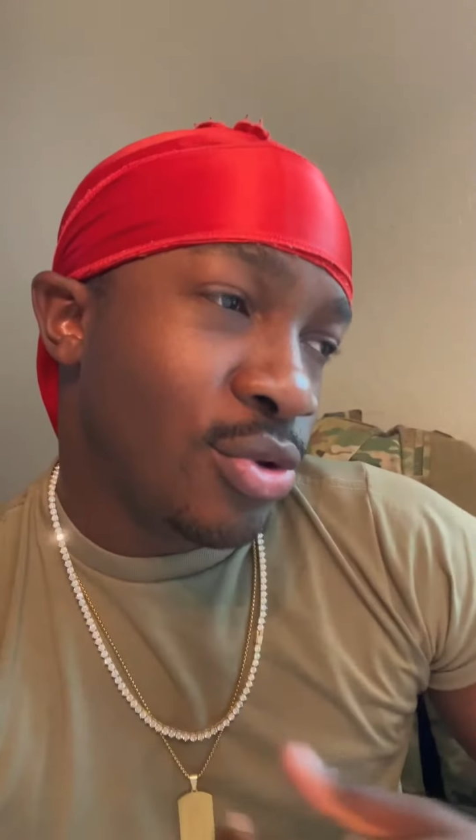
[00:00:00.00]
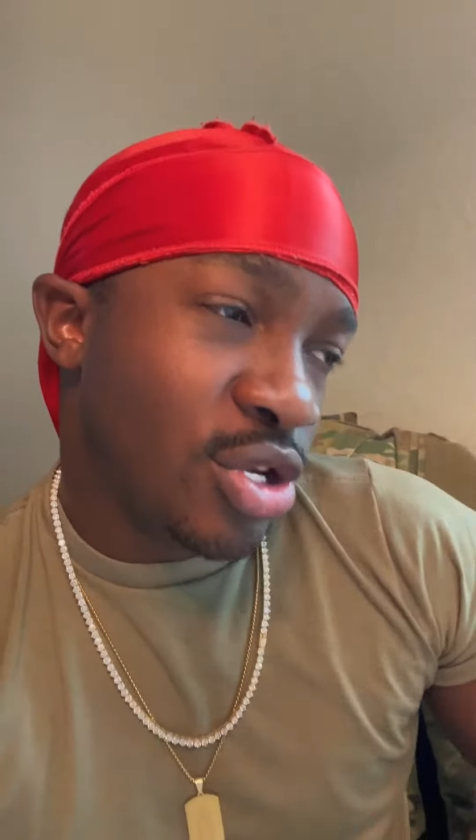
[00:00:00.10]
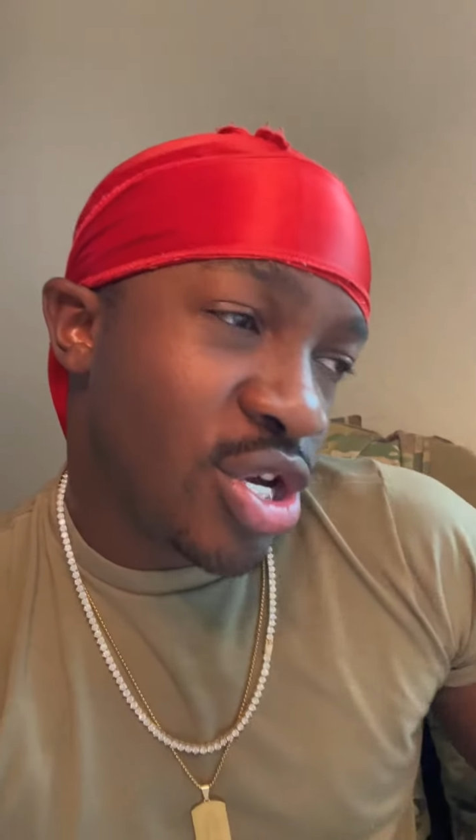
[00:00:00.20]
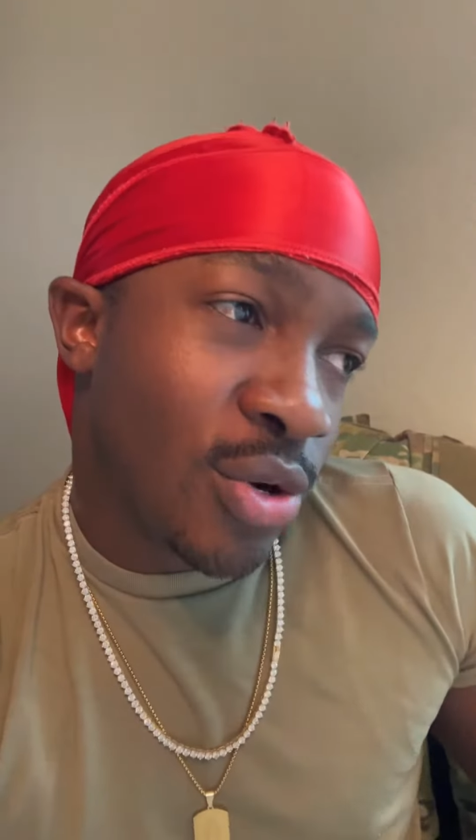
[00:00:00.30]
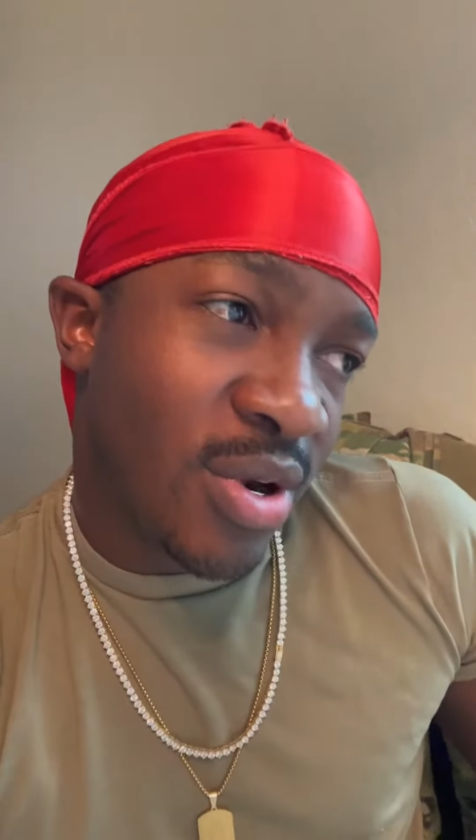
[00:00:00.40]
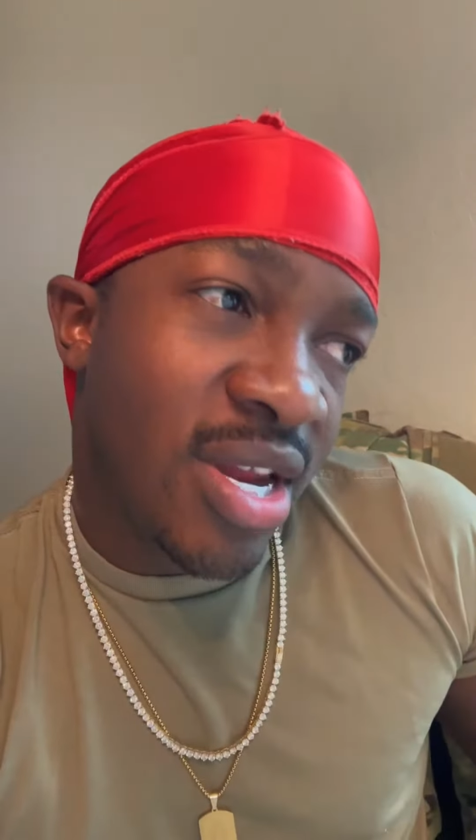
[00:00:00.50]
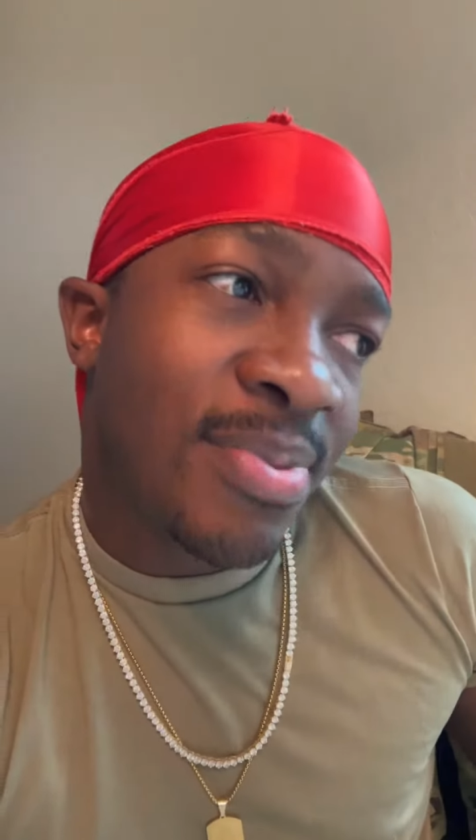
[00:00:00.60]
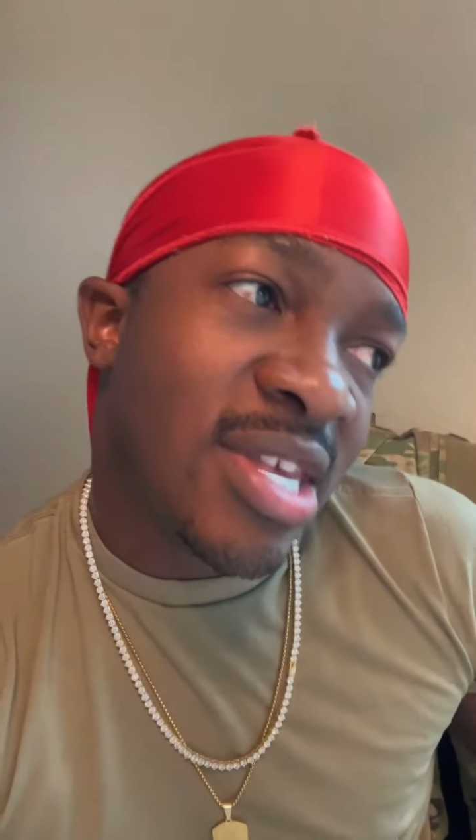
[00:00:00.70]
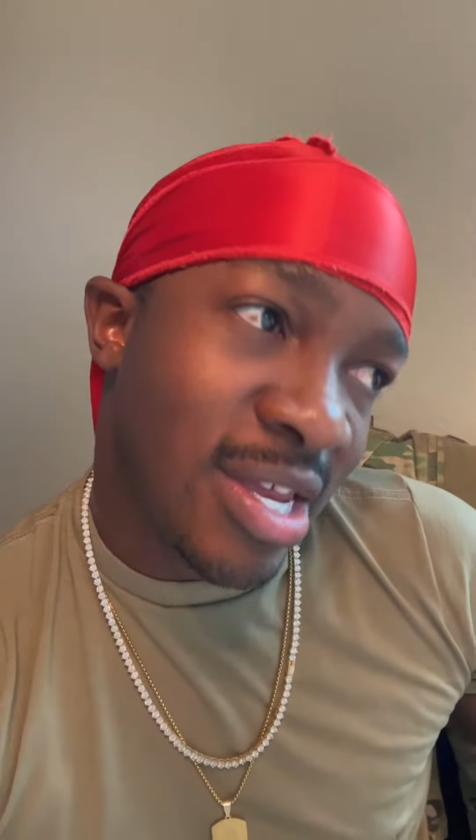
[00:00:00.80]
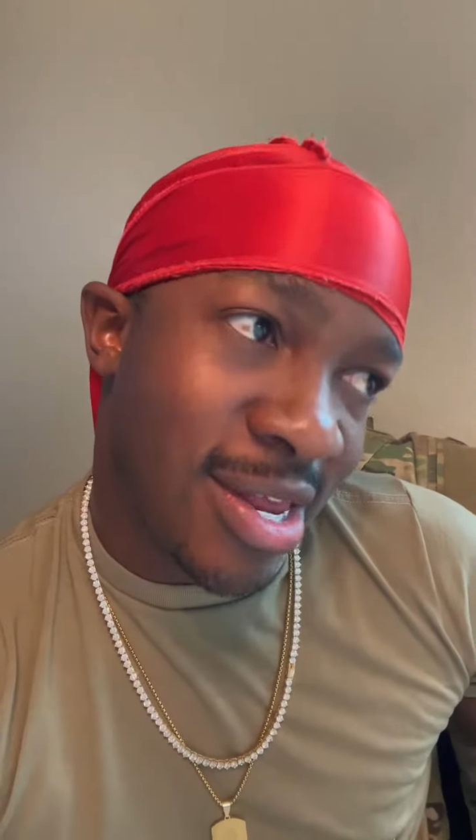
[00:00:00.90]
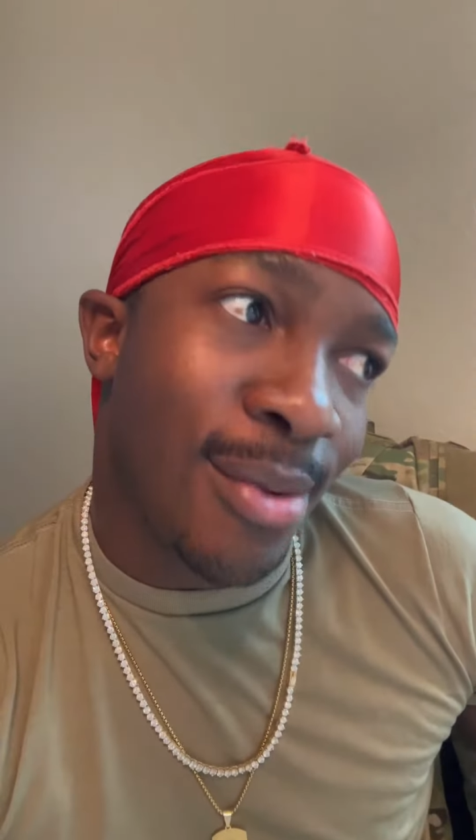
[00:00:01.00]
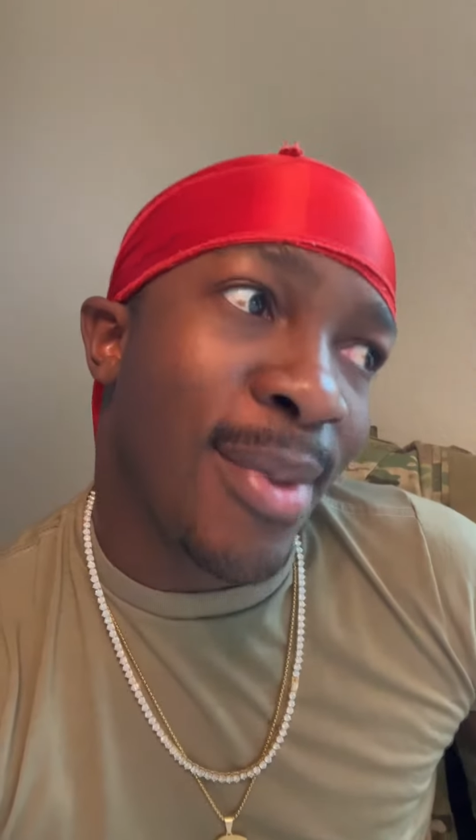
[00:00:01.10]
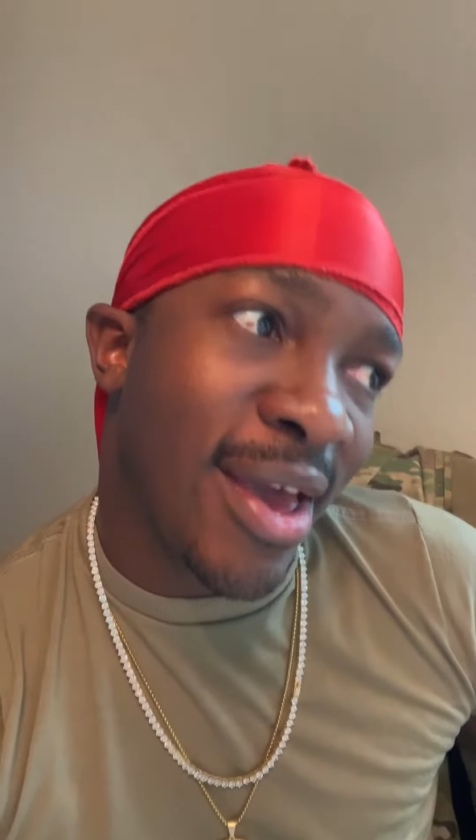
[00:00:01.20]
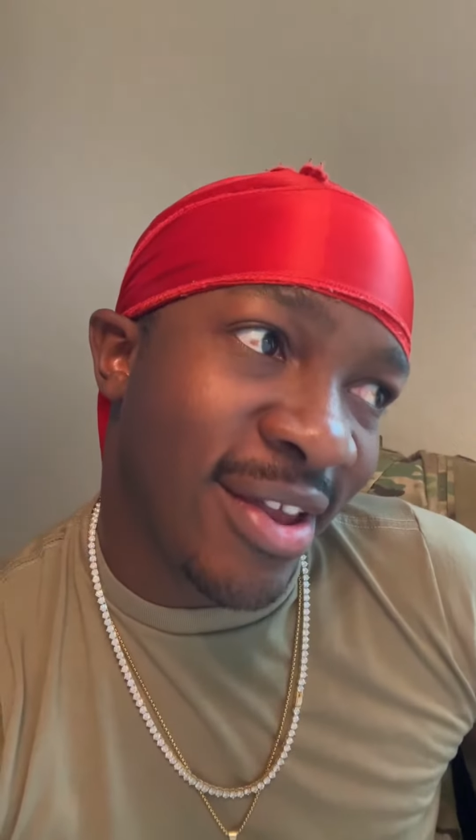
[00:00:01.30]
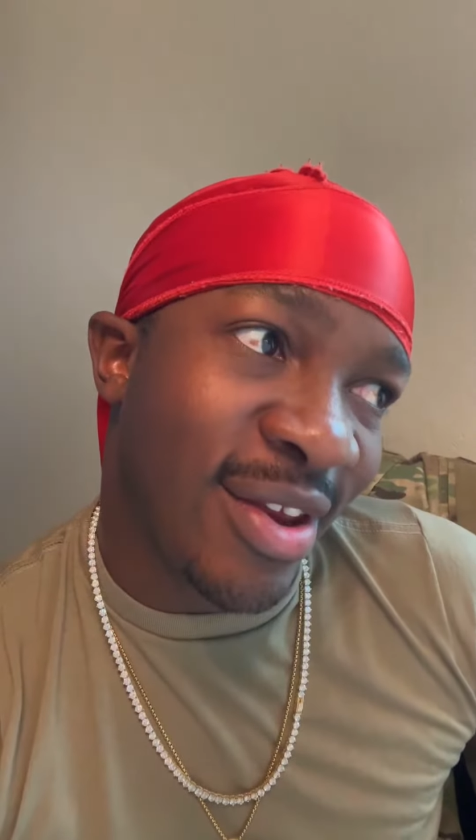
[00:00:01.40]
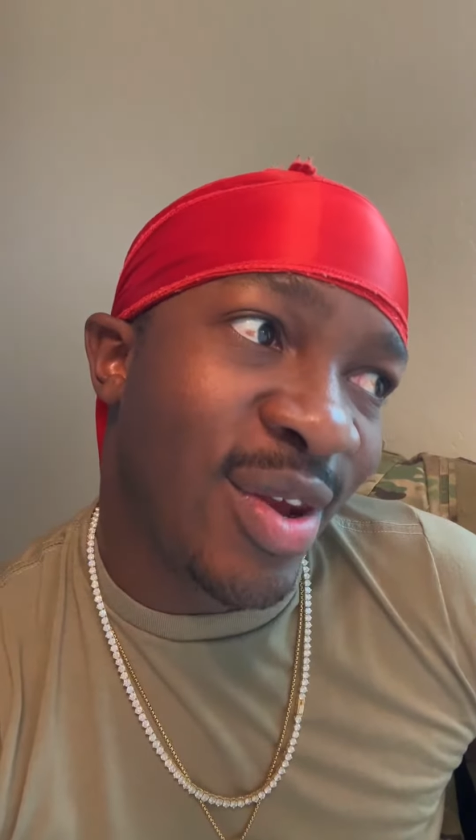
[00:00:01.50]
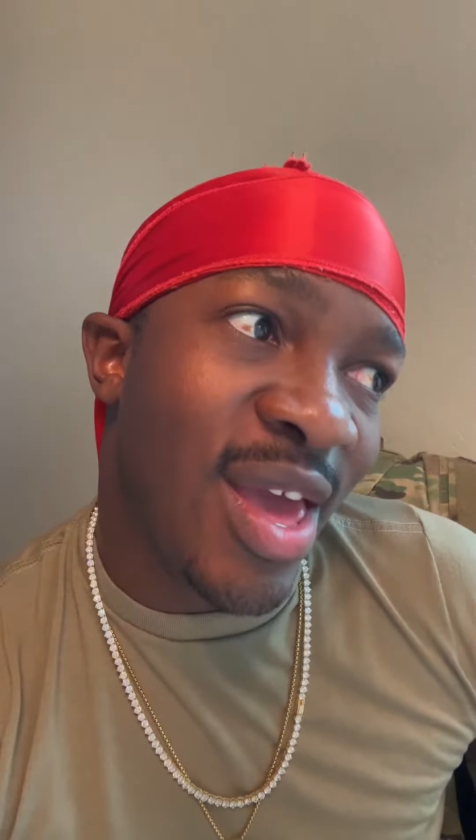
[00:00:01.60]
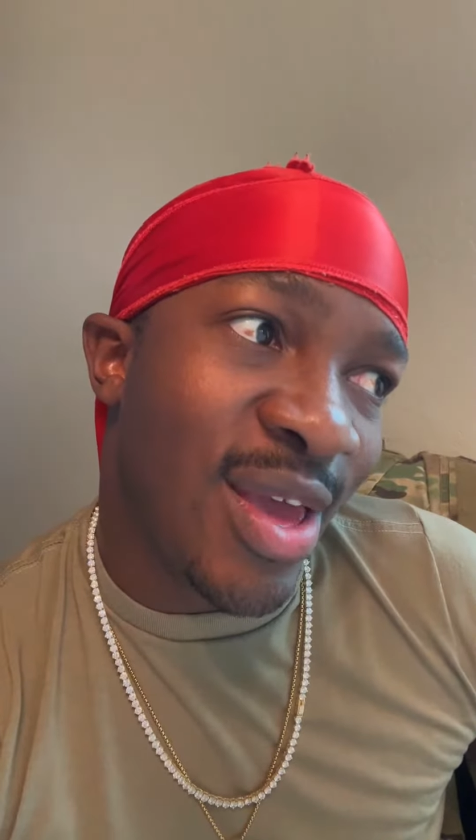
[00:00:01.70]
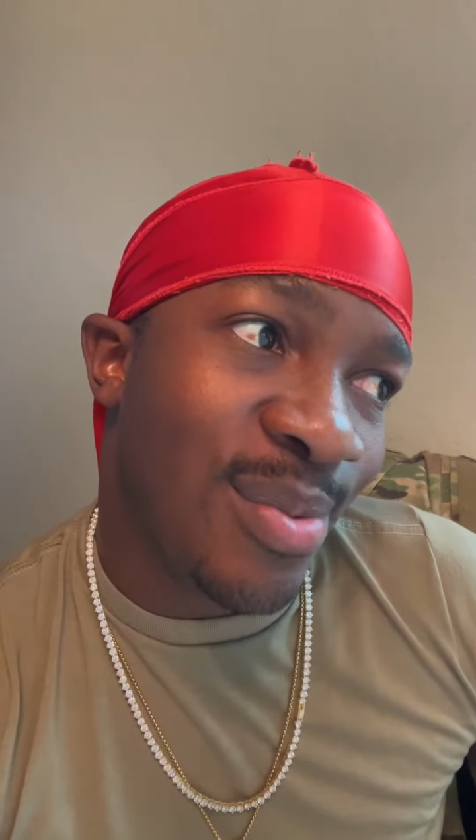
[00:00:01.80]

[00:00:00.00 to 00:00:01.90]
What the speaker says: I used to chill with Nipsey and them back in the day.